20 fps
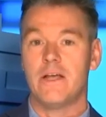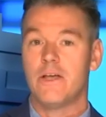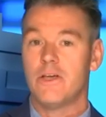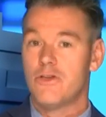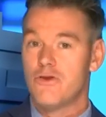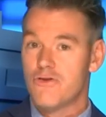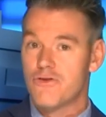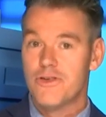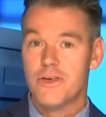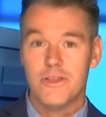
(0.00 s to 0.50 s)

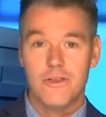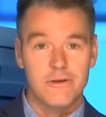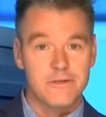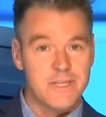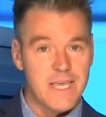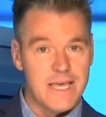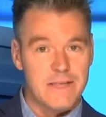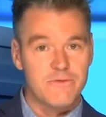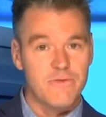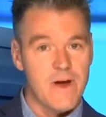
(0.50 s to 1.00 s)
Usually those
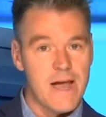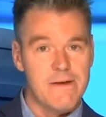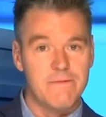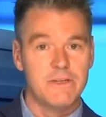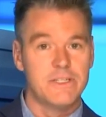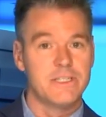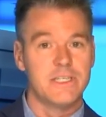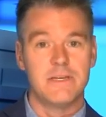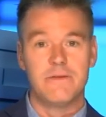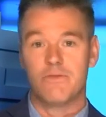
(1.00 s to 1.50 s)
games were
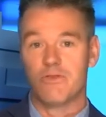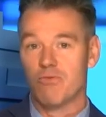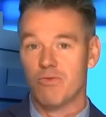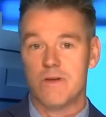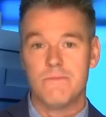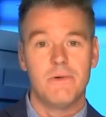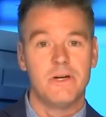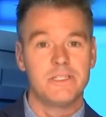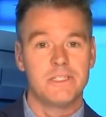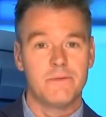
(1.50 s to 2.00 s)
obviously 3
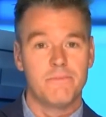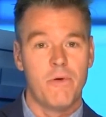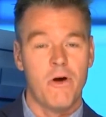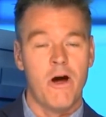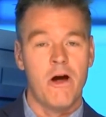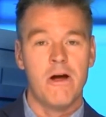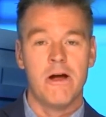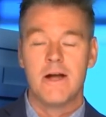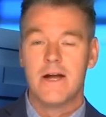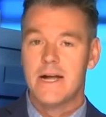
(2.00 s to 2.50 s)
months
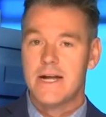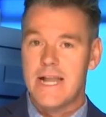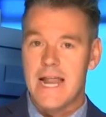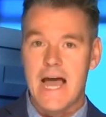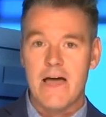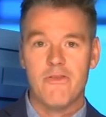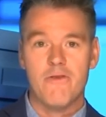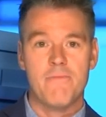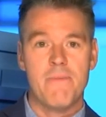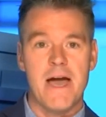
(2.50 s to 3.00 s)
apart.
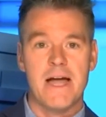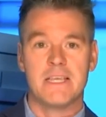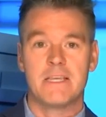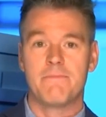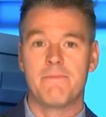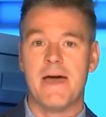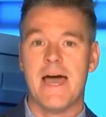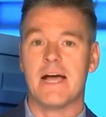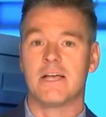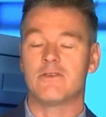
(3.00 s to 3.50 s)
Now they're
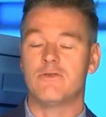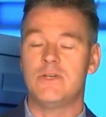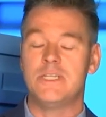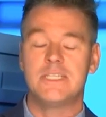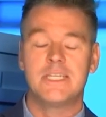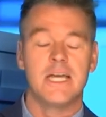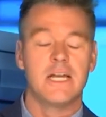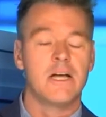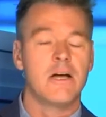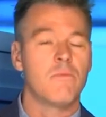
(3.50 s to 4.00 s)
back-to-back, so he's
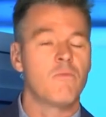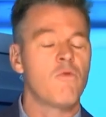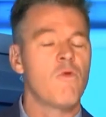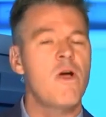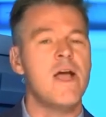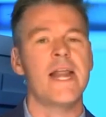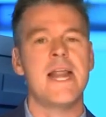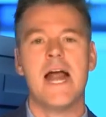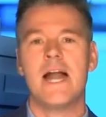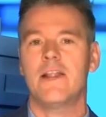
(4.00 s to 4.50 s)
got to come
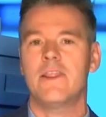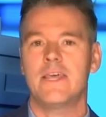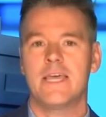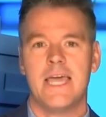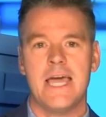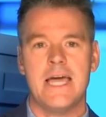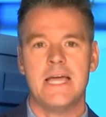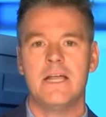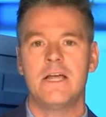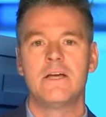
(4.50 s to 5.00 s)
right out of the
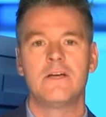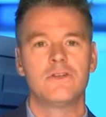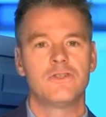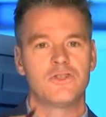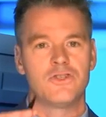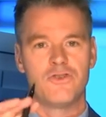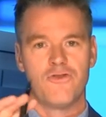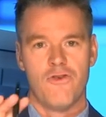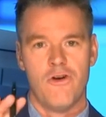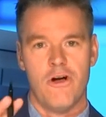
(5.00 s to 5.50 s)
gate
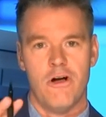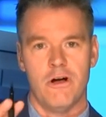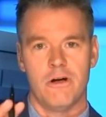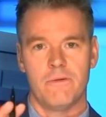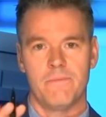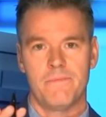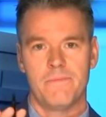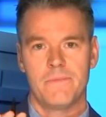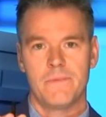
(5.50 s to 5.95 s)
strong.